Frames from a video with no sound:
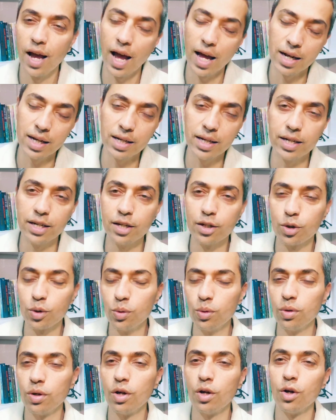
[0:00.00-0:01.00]
and leading
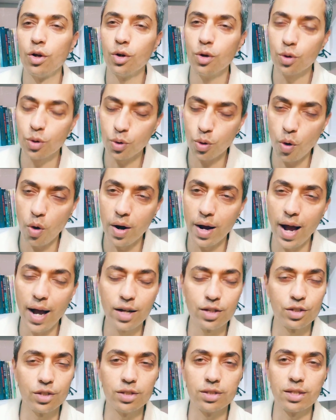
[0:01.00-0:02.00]
to wrong
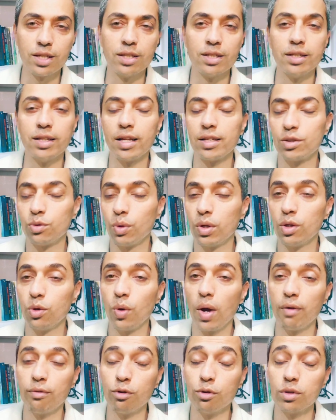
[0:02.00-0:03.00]
actions. And that's why
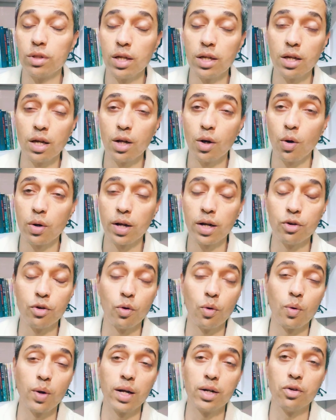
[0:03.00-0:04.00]
you have to think a lot and
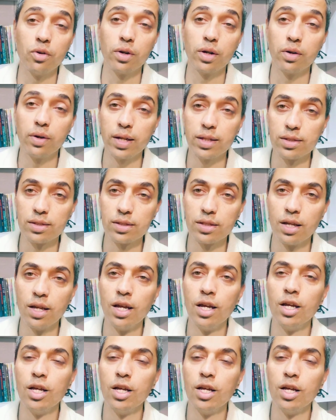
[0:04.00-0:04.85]
you get regrets.